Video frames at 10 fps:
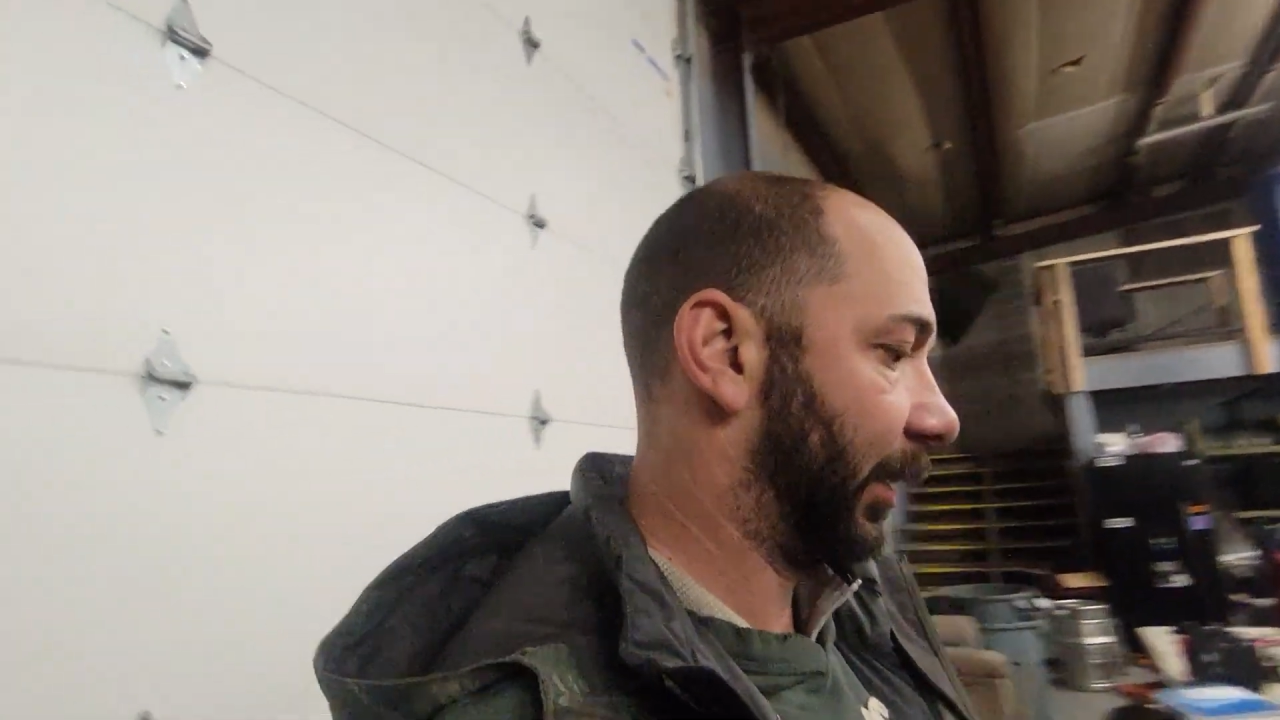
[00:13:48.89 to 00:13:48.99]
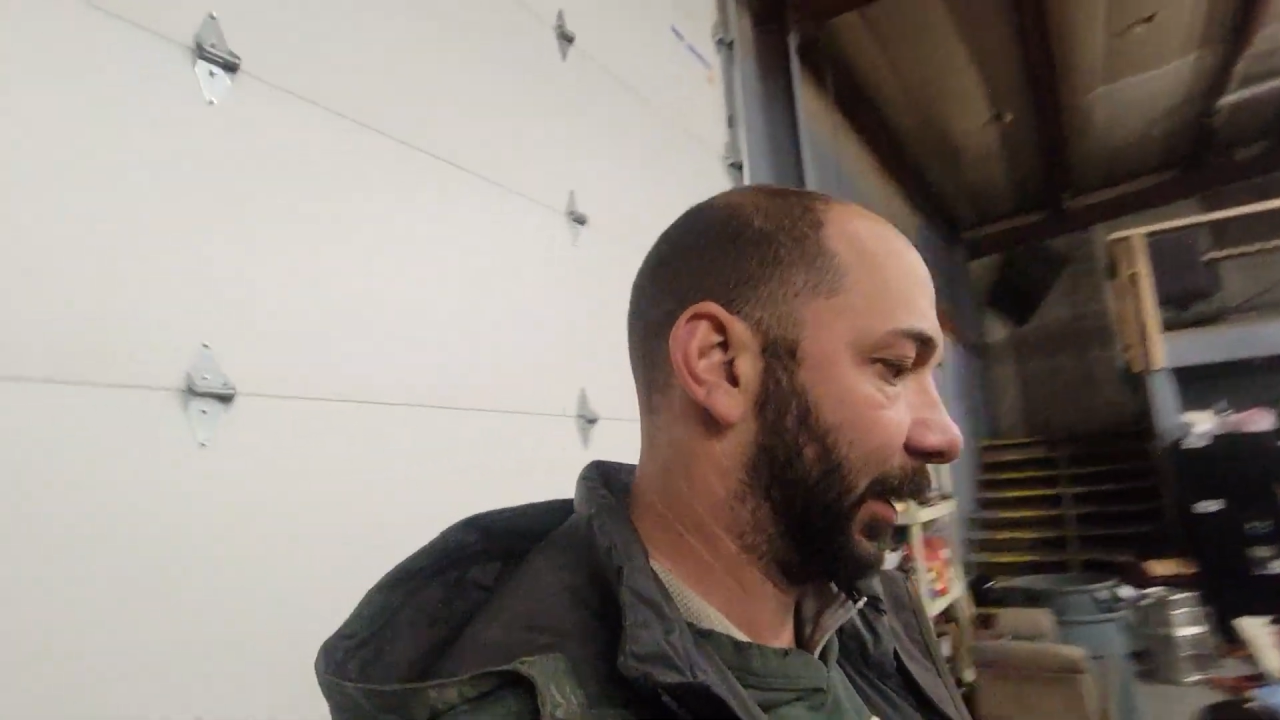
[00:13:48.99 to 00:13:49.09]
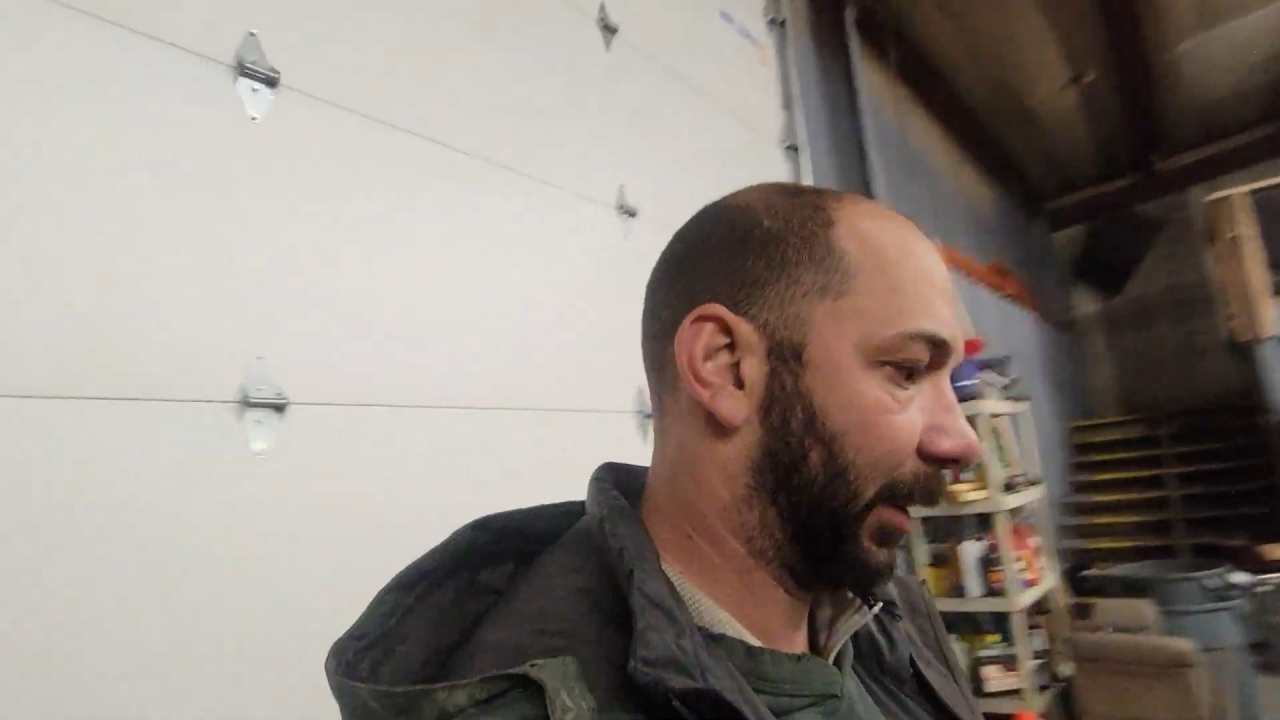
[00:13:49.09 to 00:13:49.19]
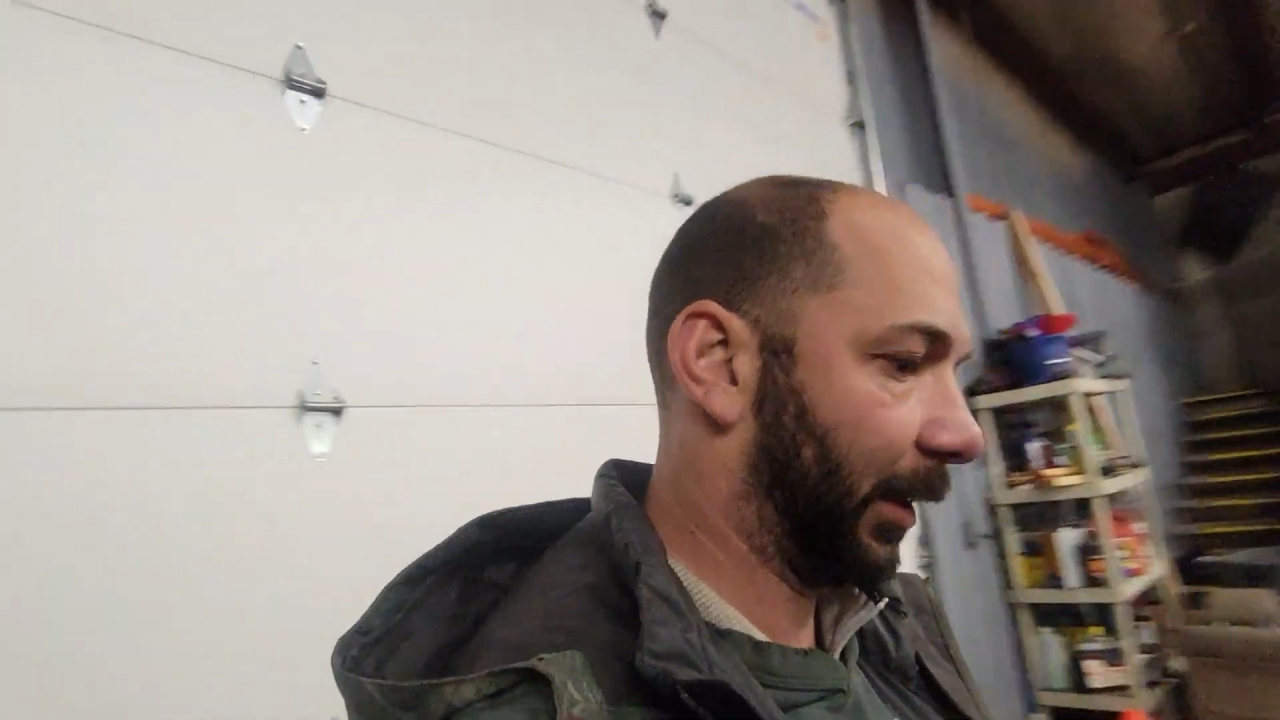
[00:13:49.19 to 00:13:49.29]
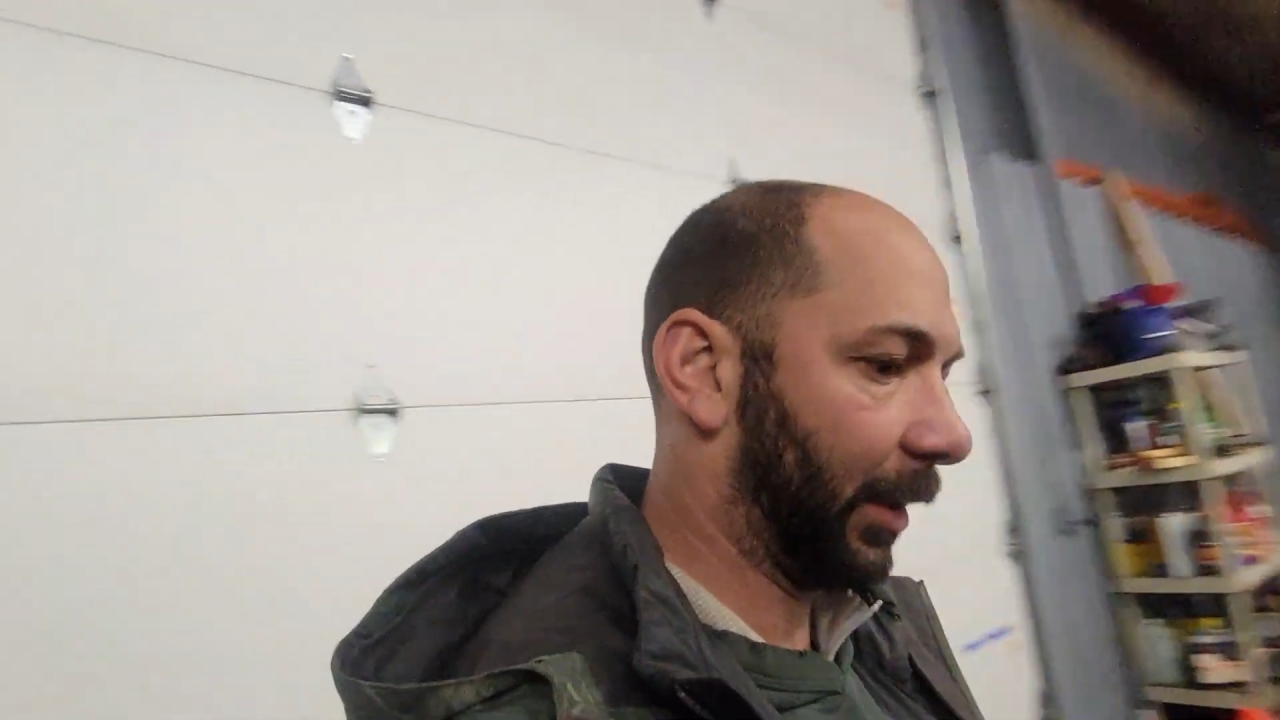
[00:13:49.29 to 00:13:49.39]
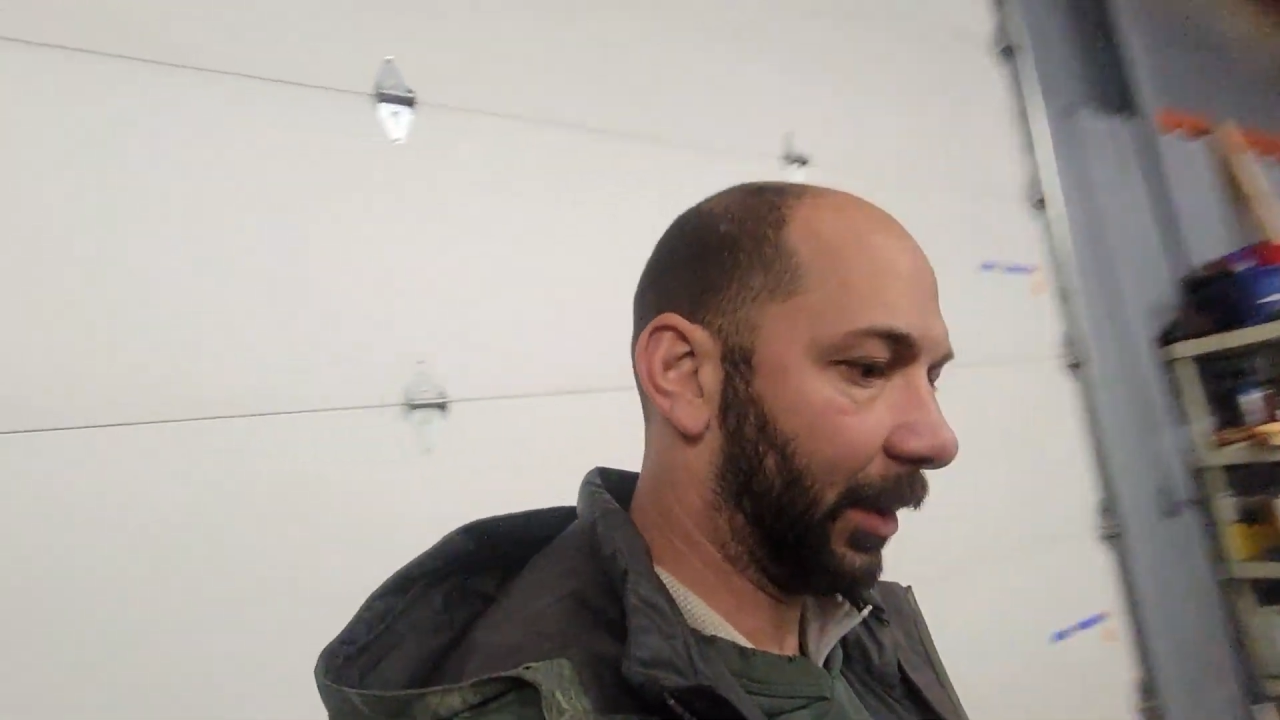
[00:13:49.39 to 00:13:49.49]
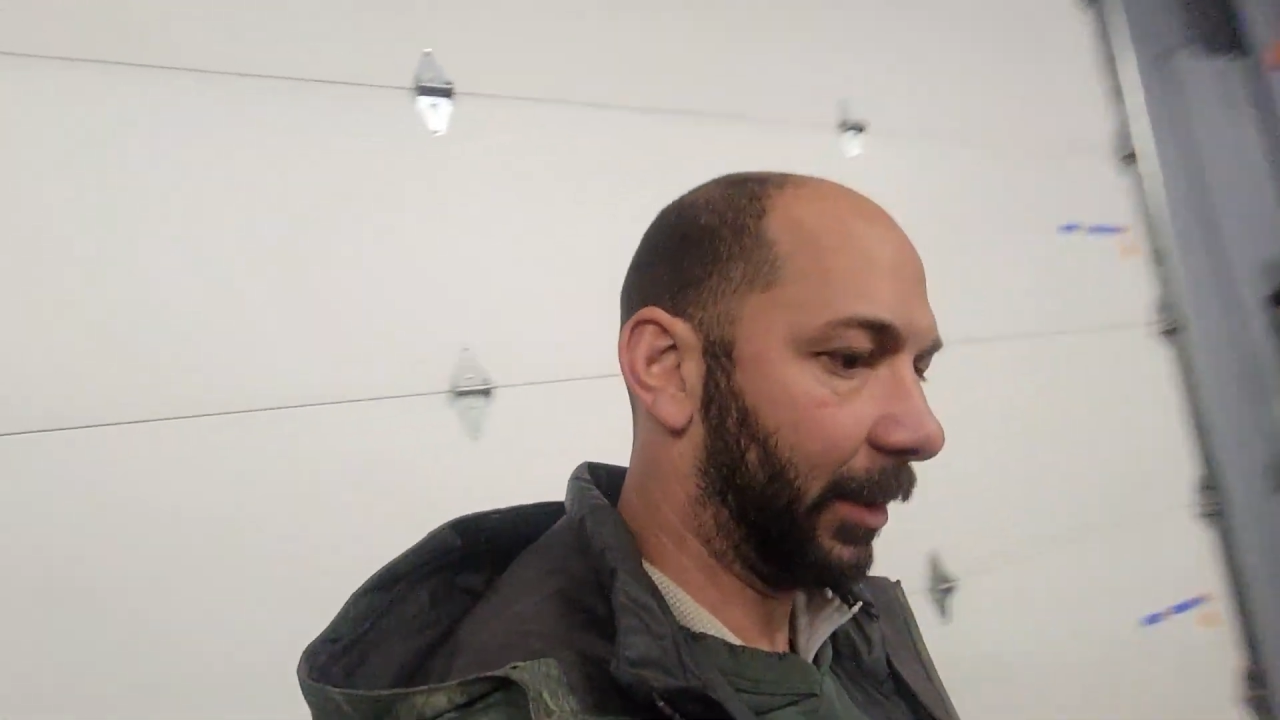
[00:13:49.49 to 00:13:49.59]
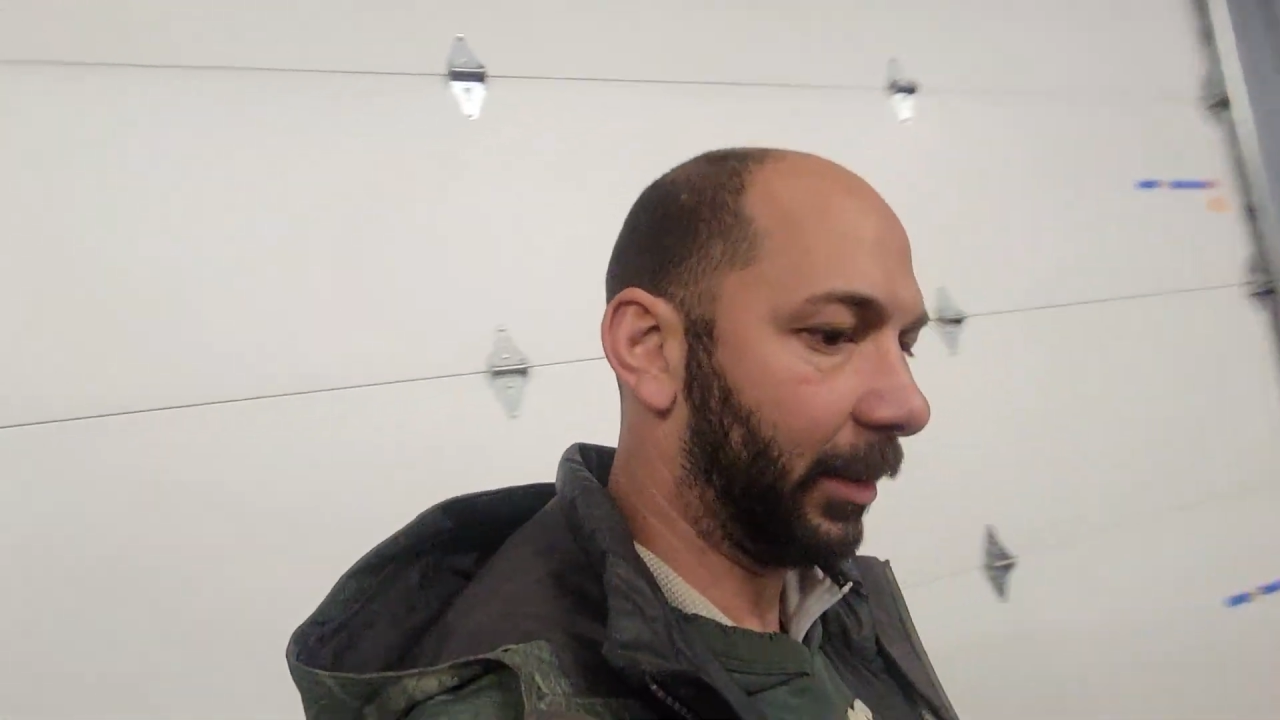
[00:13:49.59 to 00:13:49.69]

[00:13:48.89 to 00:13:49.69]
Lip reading: the